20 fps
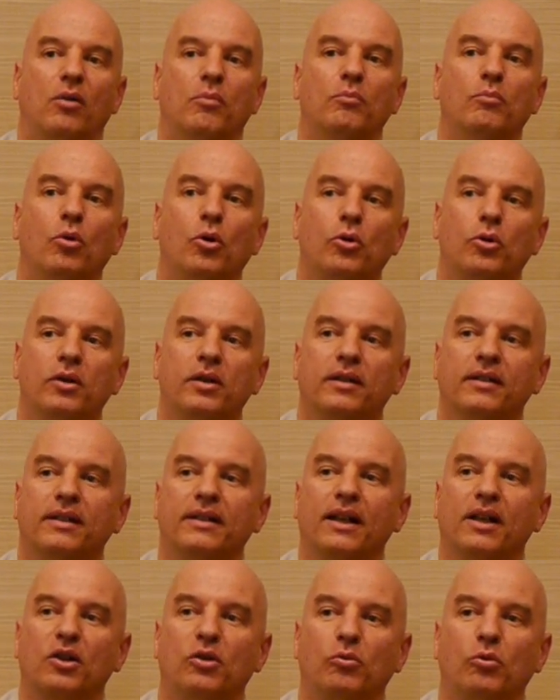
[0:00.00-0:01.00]
more
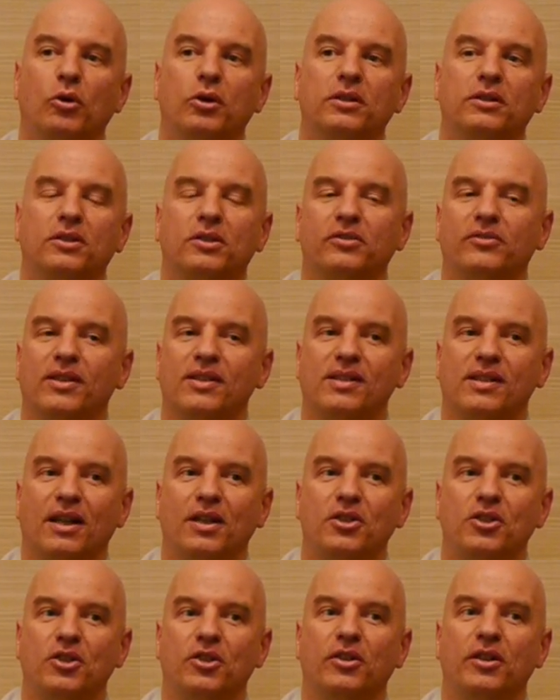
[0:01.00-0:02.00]
than a quarter of a
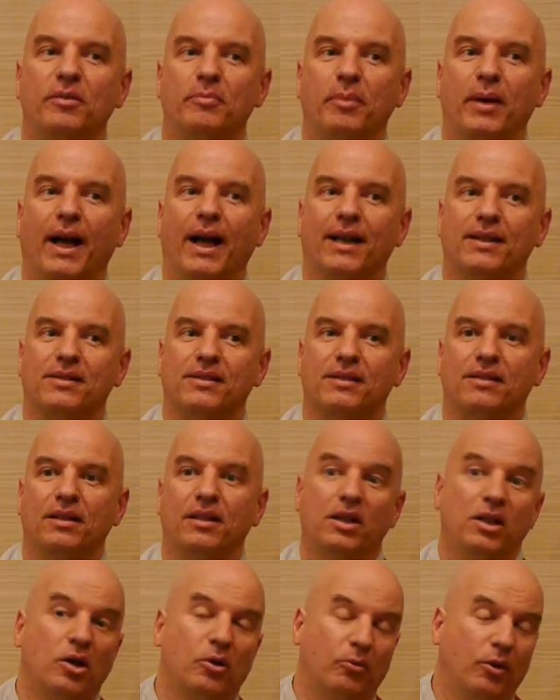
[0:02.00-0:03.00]
century passed.
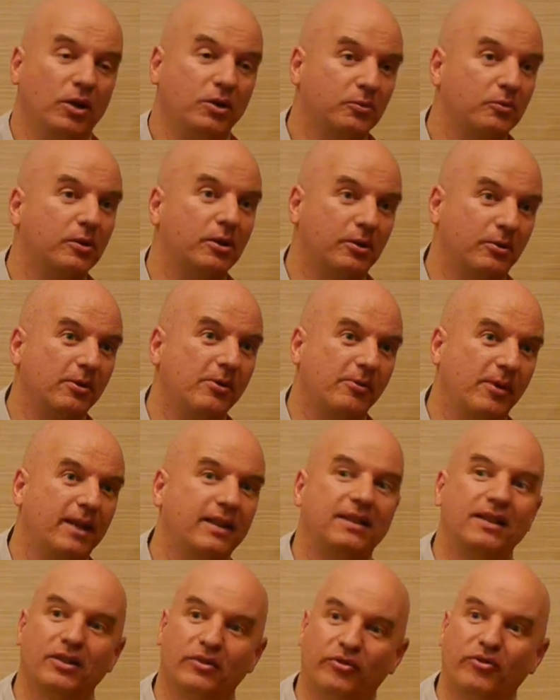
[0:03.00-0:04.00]
What were we
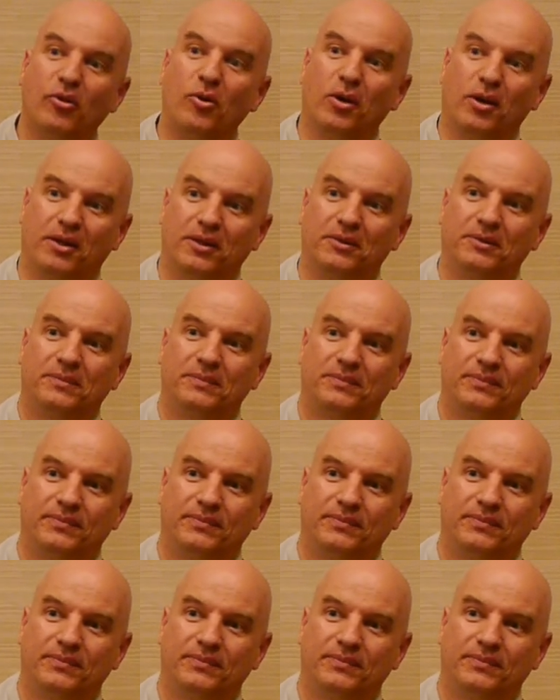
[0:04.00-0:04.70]
waiting for?